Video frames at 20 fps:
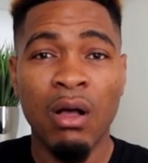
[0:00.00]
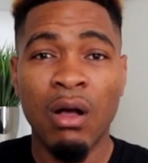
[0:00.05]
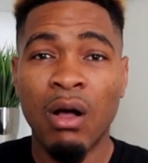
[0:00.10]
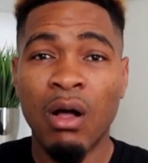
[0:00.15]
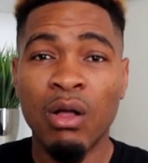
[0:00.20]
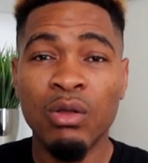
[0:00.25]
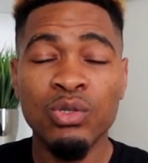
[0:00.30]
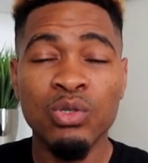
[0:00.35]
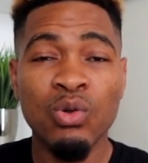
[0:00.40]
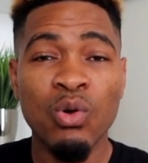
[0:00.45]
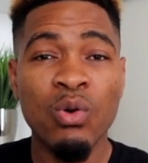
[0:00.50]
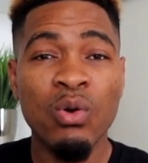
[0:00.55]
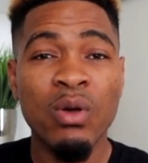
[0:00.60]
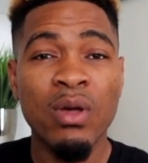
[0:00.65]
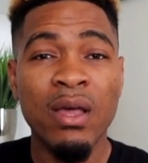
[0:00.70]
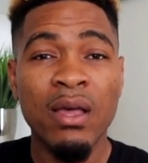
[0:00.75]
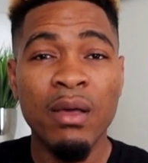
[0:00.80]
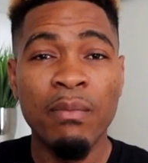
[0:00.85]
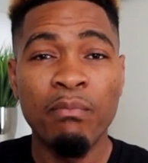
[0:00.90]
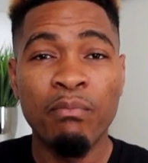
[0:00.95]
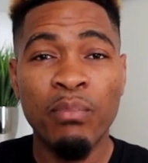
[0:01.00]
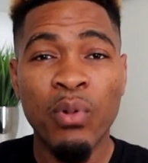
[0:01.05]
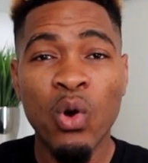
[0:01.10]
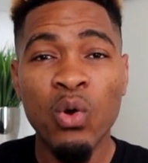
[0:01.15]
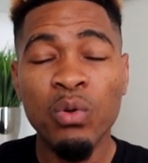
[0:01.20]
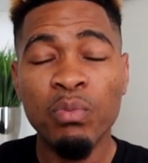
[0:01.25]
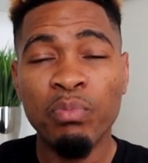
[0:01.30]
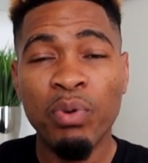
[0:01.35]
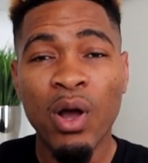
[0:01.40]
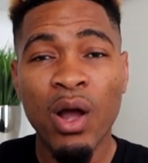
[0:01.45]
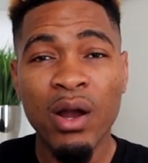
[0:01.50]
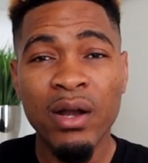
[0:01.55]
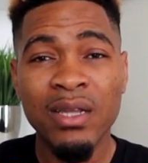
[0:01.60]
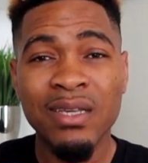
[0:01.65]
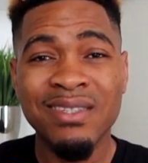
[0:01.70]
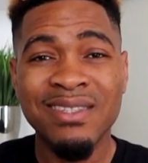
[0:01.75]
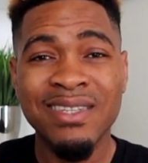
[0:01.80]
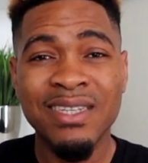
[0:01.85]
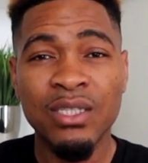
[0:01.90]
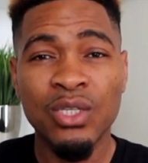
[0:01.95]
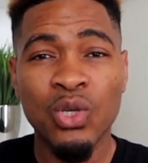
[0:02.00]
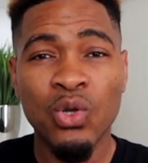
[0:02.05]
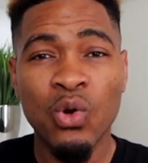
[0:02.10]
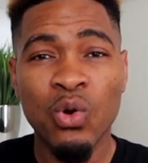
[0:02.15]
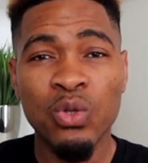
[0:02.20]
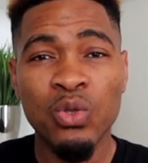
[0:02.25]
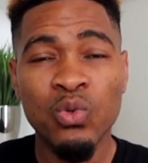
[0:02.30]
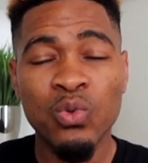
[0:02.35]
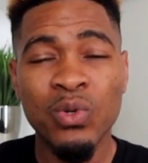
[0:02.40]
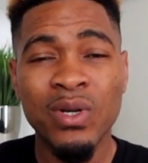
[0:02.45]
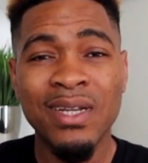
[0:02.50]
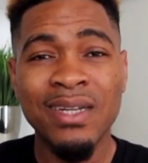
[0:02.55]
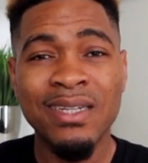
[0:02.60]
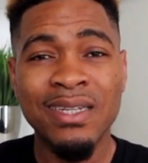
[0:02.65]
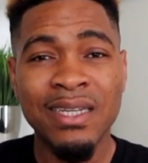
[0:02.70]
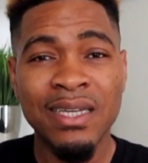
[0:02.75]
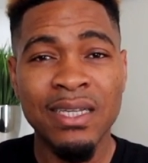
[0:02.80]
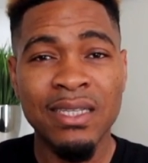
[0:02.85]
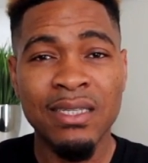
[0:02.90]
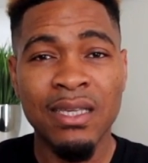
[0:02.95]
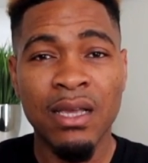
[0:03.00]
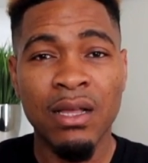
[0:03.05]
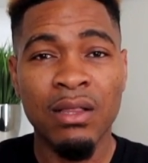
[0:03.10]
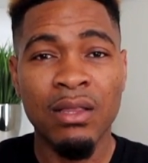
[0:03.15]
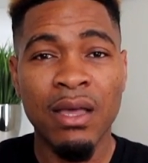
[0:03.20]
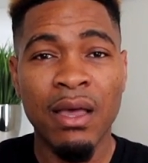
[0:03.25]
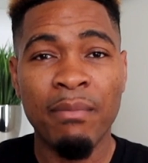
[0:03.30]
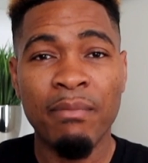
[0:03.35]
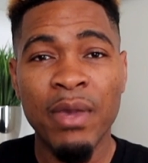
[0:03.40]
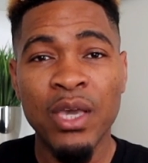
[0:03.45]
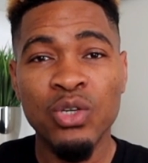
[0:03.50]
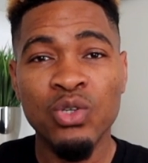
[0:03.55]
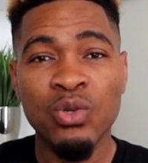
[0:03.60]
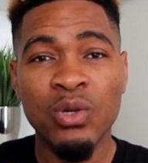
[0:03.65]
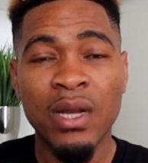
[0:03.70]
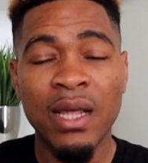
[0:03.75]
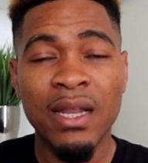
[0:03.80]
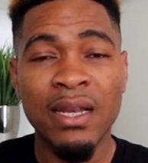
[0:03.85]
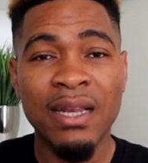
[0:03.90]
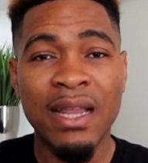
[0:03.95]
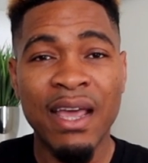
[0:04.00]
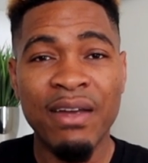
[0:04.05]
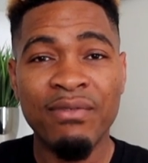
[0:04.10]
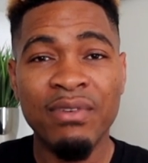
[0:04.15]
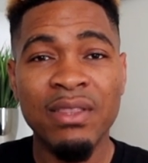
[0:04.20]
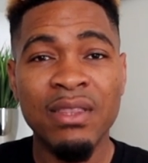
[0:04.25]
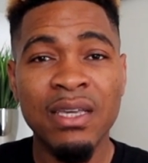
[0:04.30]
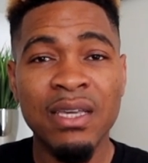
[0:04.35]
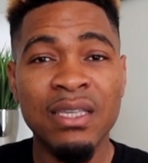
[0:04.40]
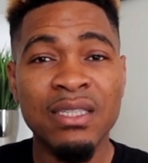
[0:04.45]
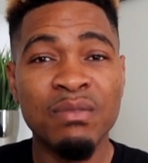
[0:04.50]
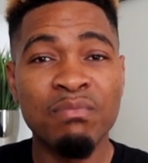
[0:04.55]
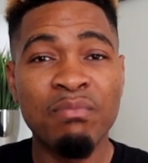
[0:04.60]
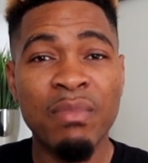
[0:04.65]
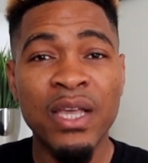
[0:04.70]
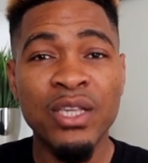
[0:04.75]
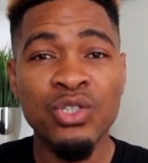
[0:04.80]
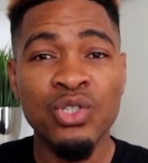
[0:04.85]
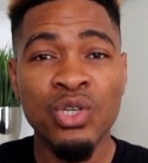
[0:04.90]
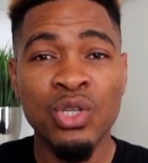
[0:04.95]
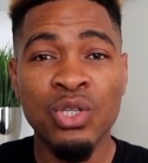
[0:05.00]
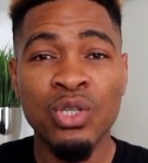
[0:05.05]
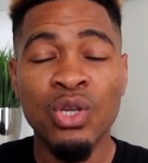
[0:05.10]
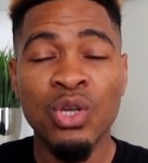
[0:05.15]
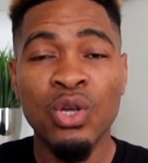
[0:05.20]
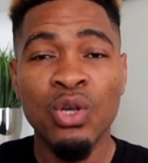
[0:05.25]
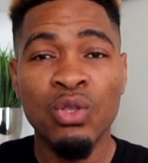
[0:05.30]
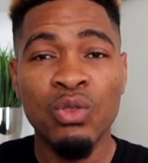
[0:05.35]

Also, both parties need to go through it in detail and make sure that everything is mentioned